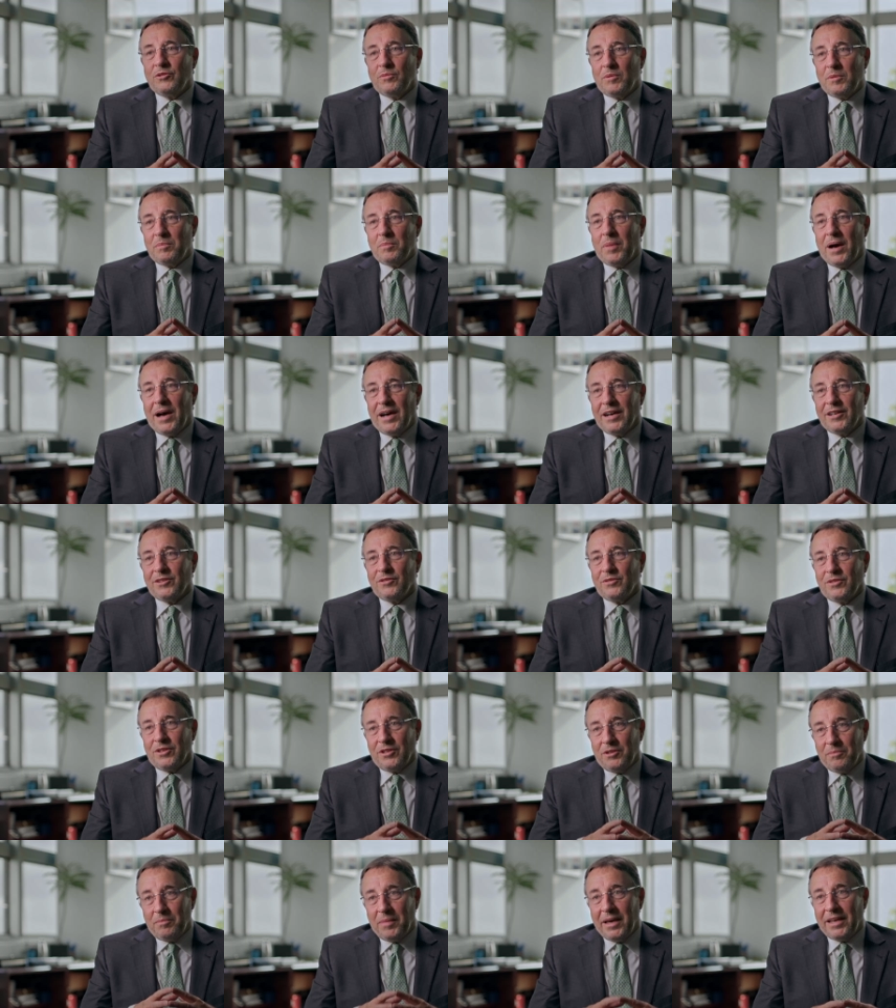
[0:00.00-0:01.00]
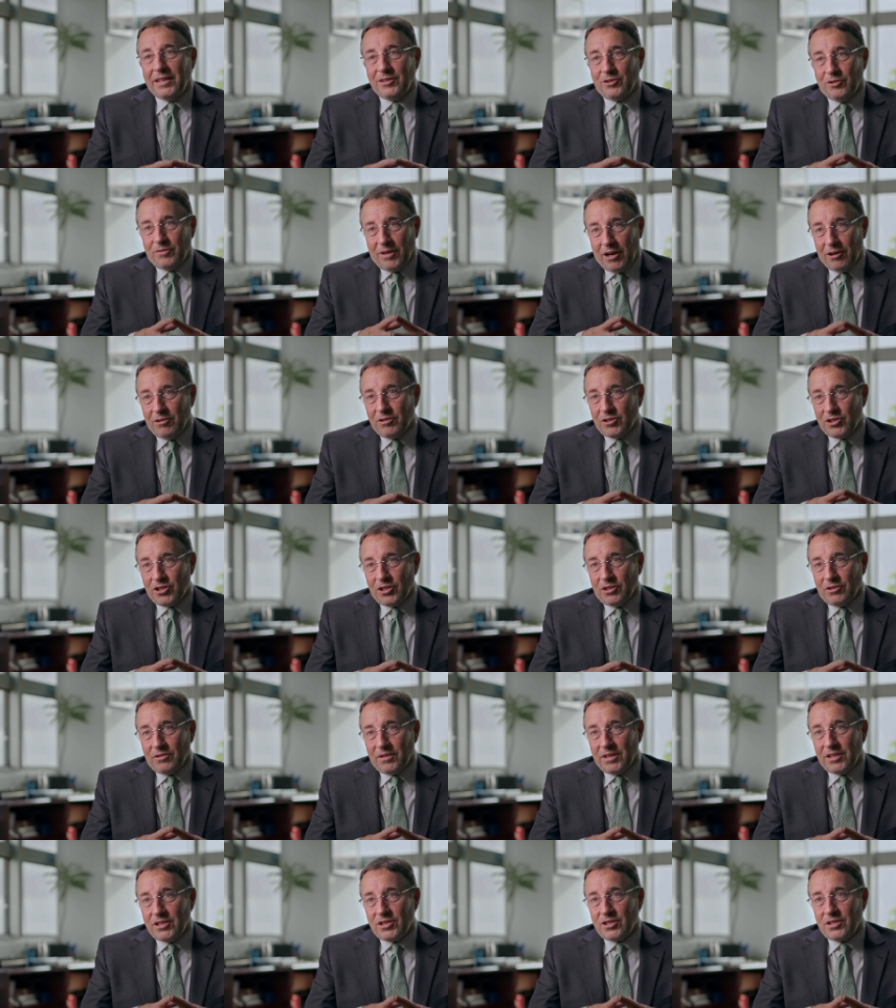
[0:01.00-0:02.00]
to be part of the debate of our
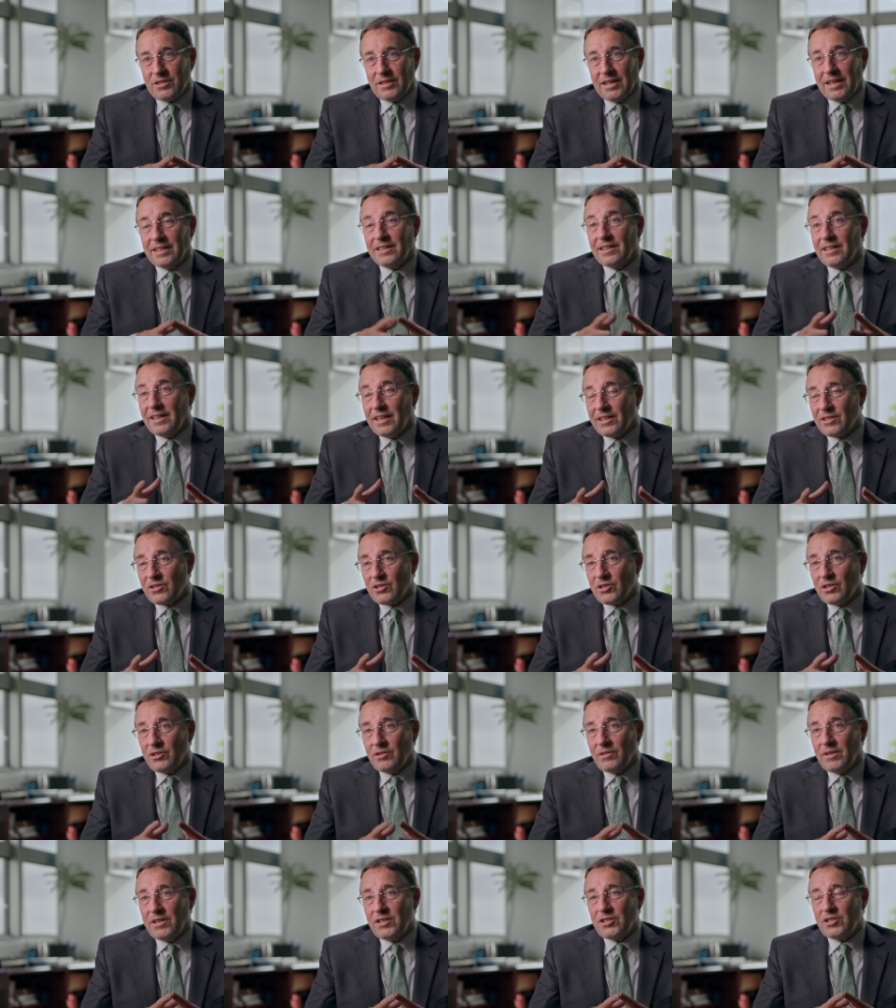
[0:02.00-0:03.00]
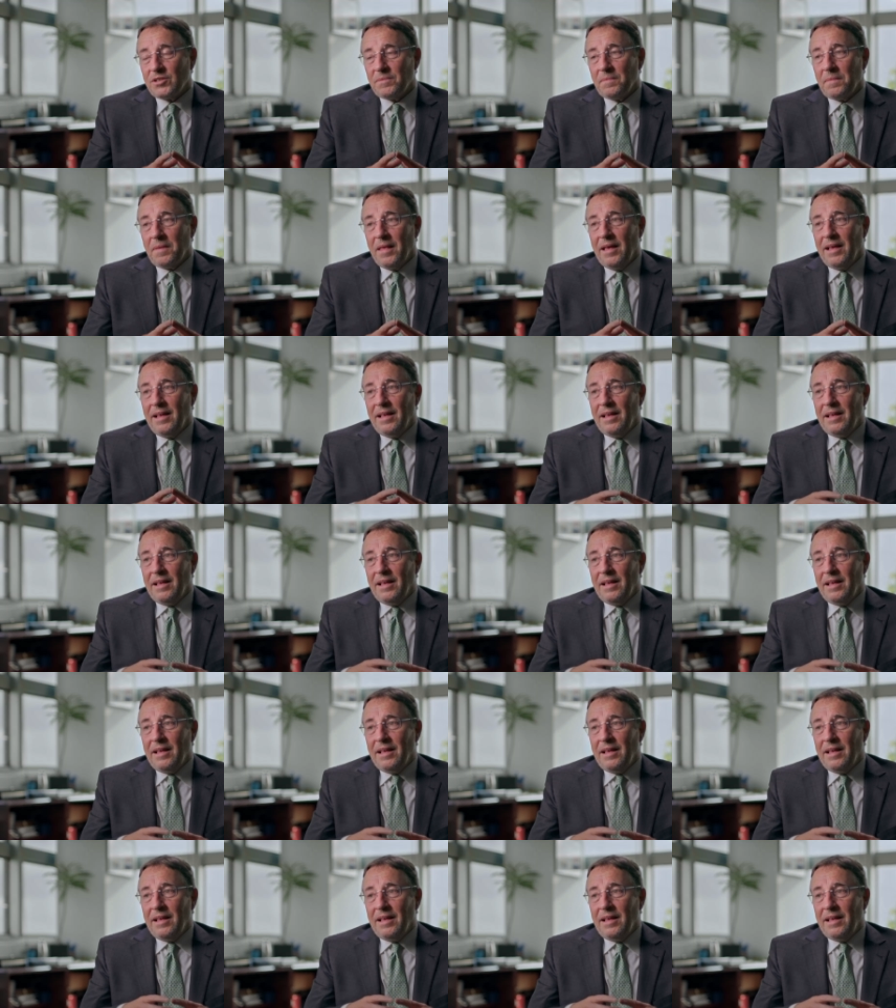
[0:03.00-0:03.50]
generation and the next generation